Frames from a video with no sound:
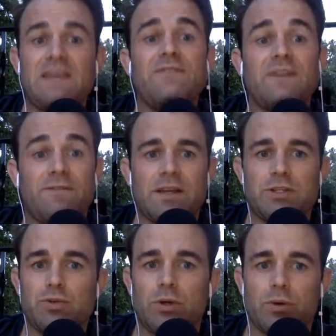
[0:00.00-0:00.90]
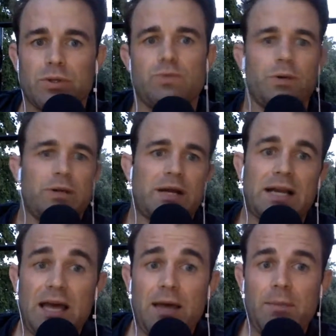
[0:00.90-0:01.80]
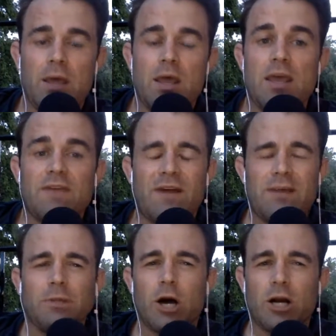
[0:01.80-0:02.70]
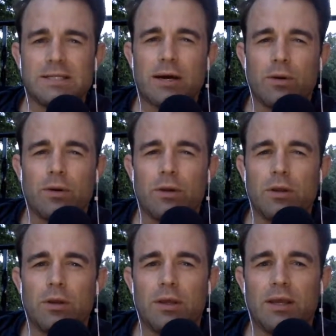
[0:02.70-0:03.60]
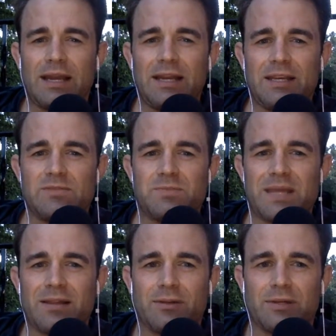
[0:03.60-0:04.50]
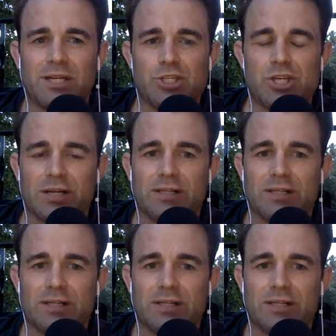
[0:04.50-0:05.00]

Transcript: even if I do go to twitter.com, if I'm logged out, it kind of gives me that little gut check.